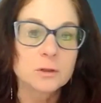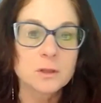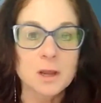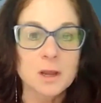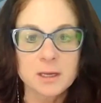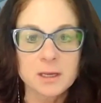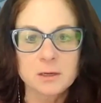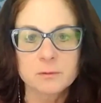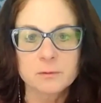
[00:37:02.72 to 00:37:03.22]

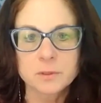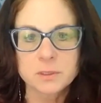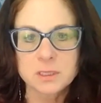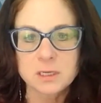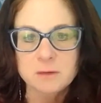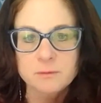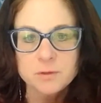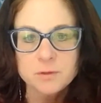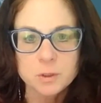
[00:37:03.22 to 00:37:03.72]
lucky to
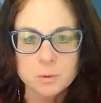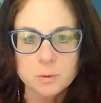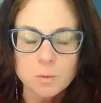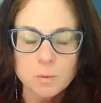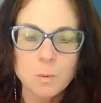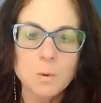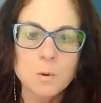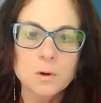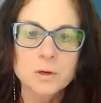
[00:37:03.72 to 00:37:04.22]
receive 2
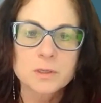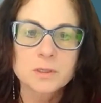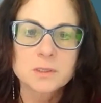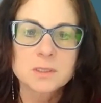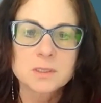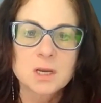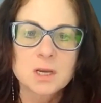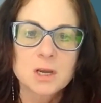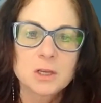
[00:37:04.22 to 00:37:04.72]

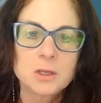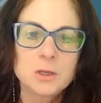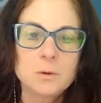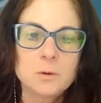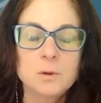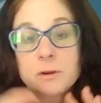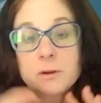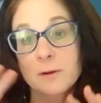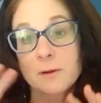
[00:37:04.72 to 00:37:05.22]
awards, you
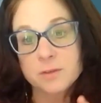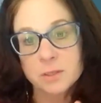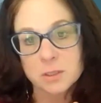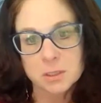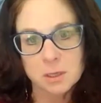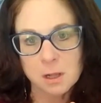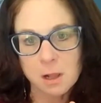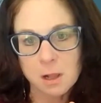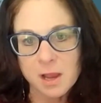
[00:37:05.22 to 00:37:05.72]
either have to
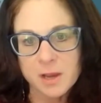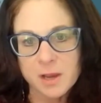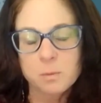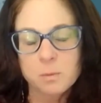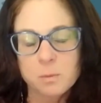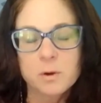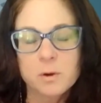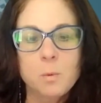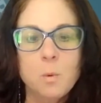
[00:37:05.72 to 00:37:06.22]
decline
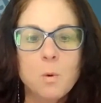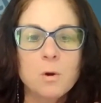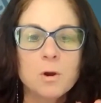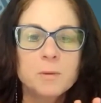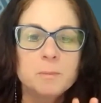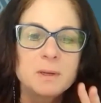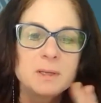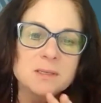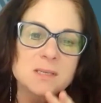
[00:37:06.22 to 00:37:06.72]
1
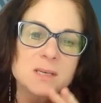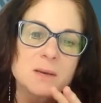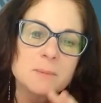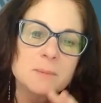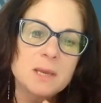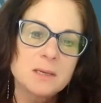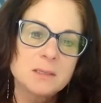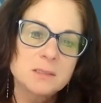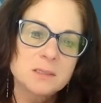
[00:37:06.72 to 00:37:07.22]
award, but in some
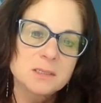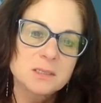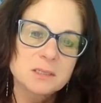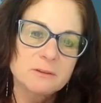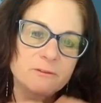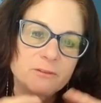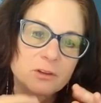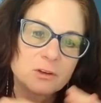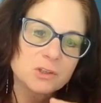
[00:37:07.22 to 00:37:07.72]
cases,
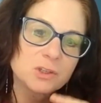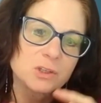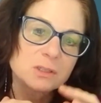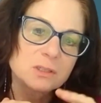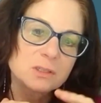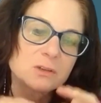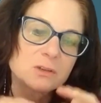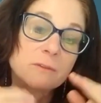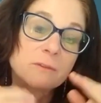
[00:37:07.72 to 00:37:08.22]
if there's
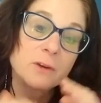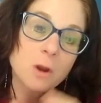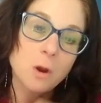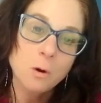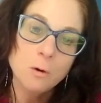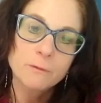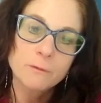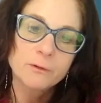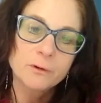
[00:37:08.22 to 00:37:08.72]
just sort of an
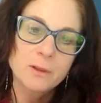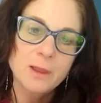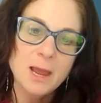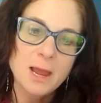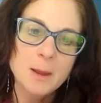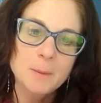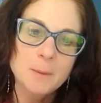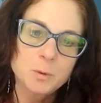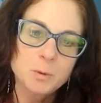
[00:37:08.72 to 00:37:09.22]

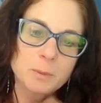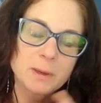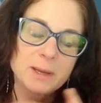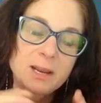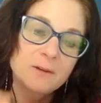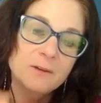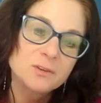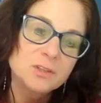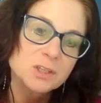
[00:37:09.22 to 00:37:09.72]
overlap, you might
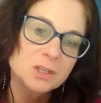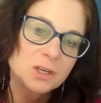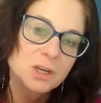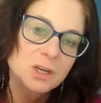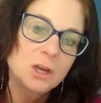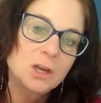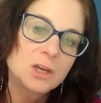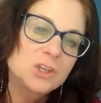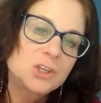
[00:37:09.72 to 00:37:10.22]
have to
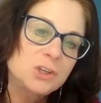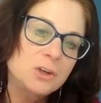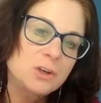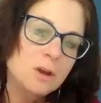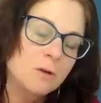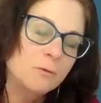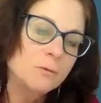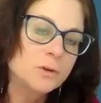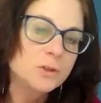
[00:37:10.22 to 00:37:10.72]

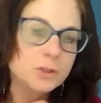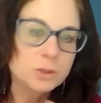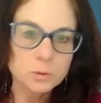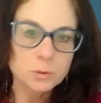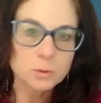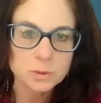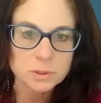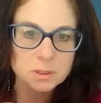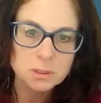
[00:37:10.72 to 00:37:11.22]

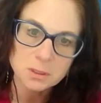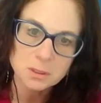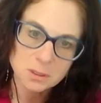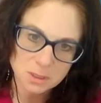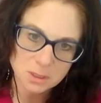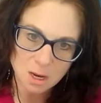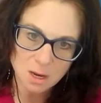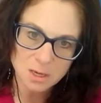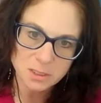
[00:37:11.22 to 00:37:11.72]
reduce the
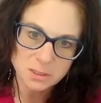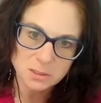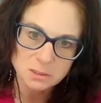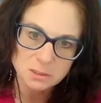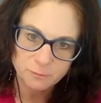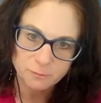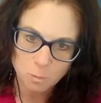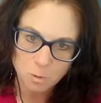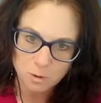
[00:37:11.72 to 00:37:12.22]
size
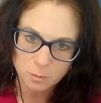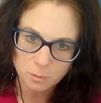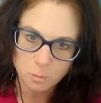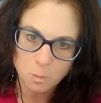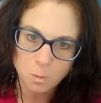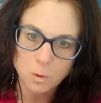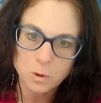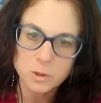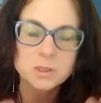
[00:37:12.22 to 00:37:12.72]
of 1
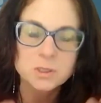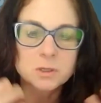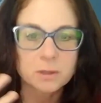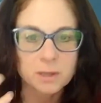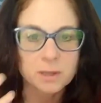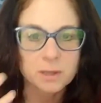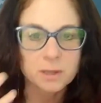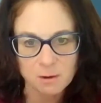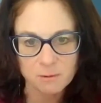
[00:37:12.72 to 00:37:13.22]
award to
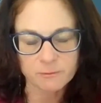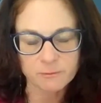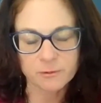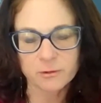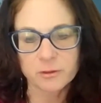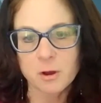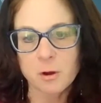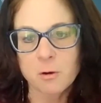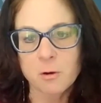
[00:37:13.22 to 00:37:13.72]
account
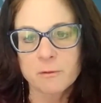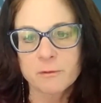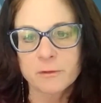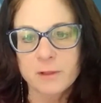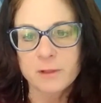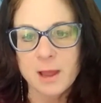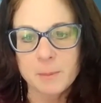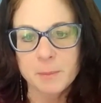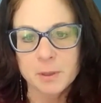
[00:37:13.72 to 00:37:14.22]
for the
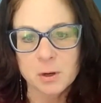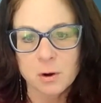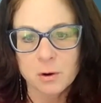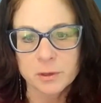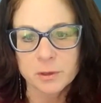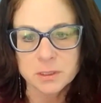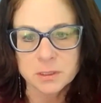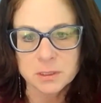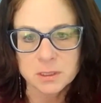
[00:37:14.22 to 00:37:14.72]
overlap in
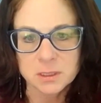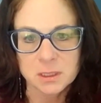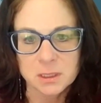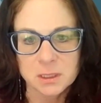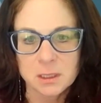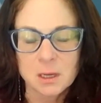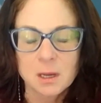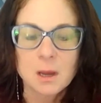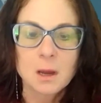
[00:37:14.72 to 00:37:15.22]
R&D.